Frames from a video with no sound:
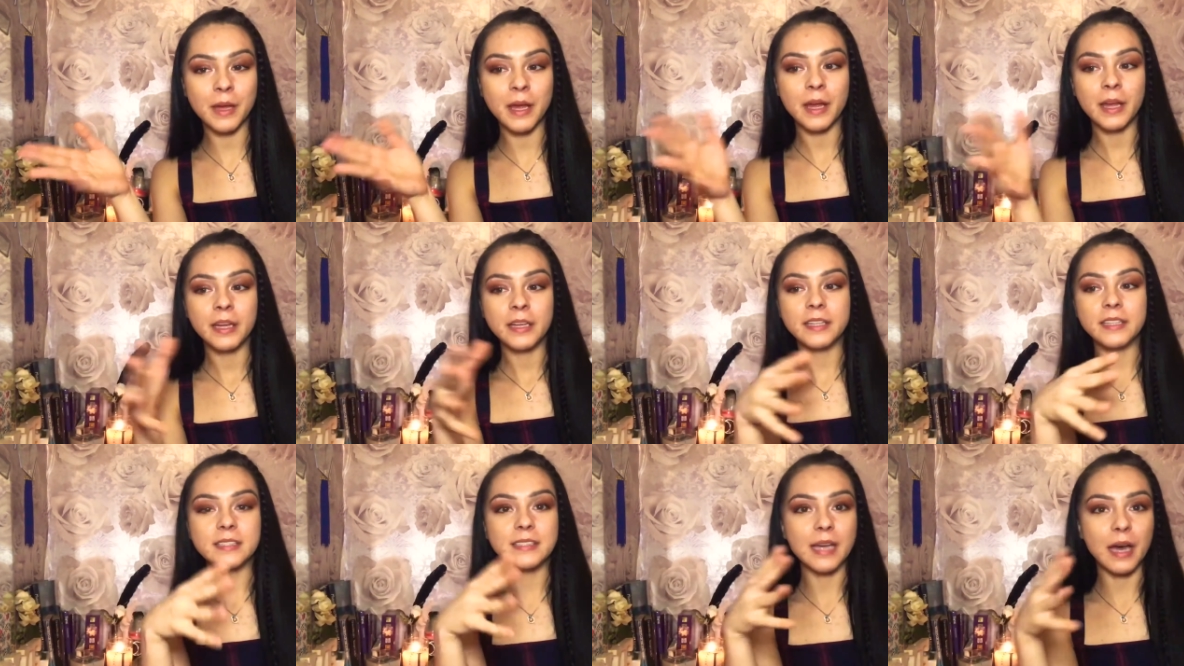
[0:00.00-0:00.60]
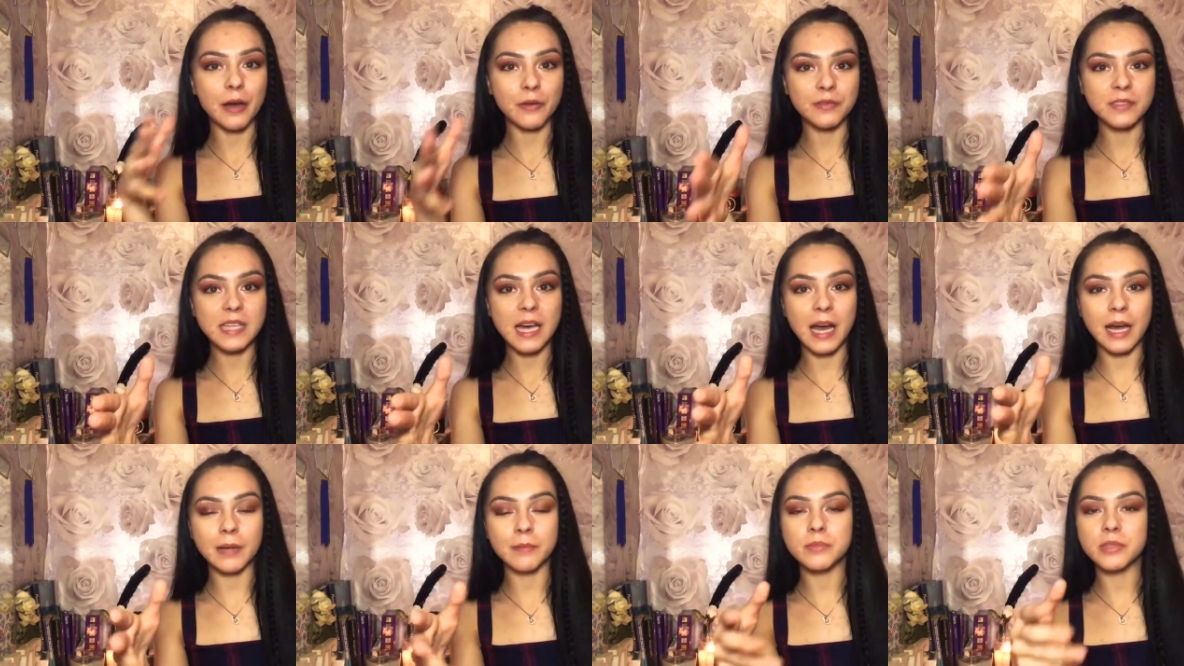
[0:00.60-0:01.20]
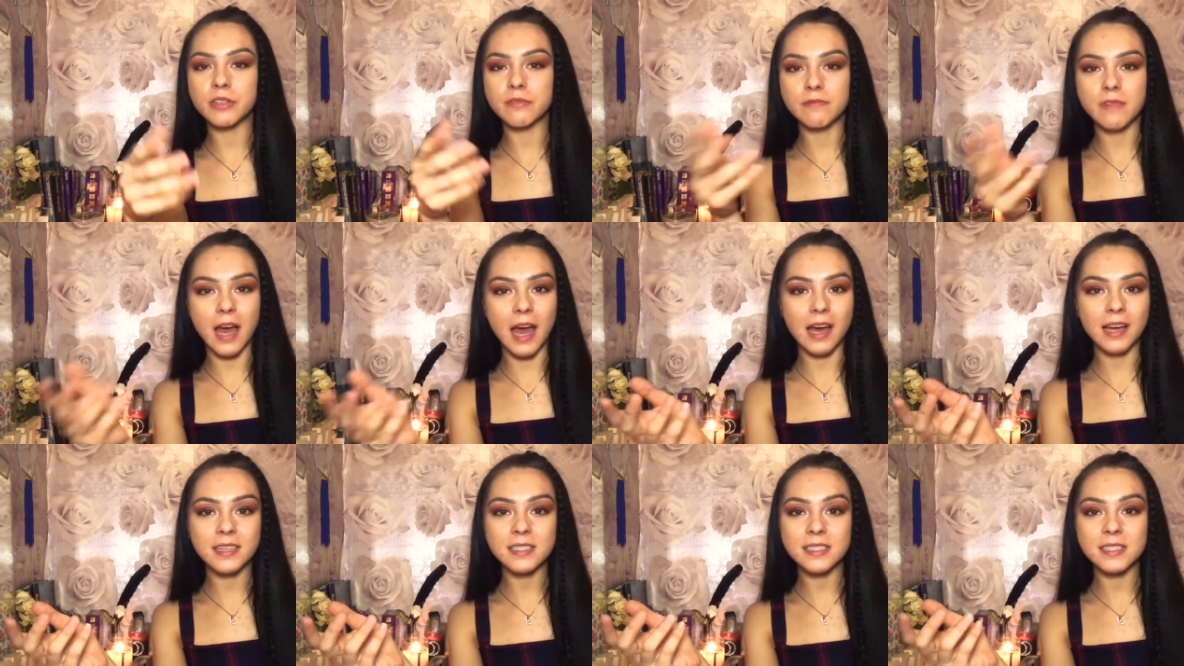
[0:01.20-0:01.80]
yourself time to
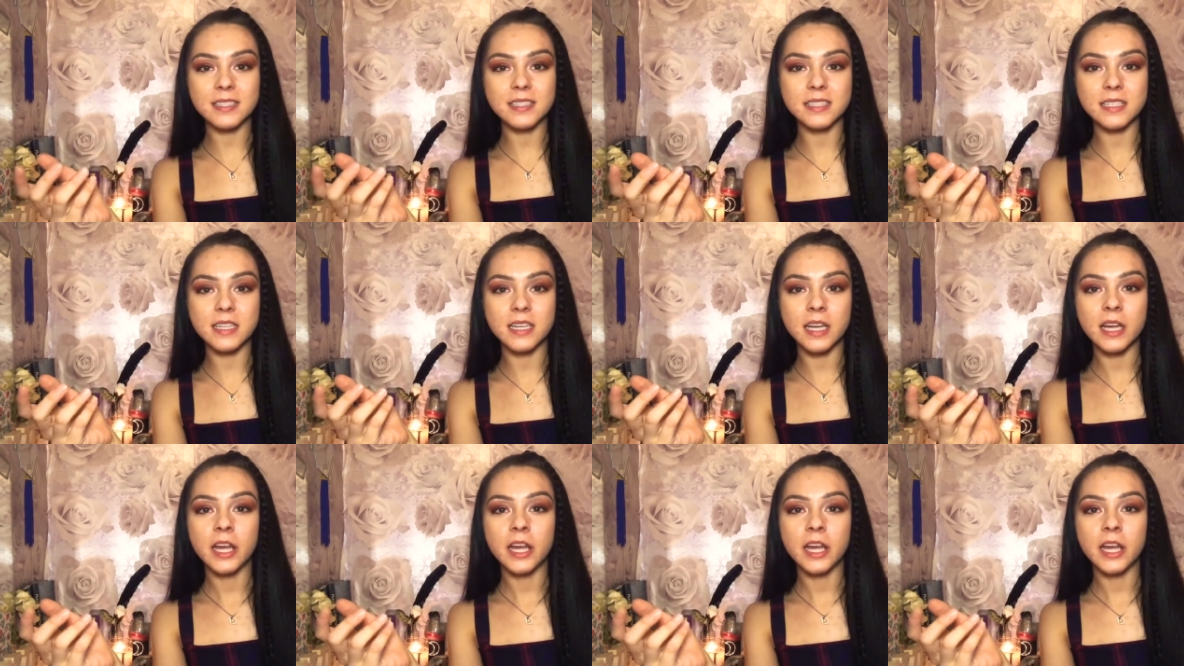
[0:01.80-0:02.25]
rest.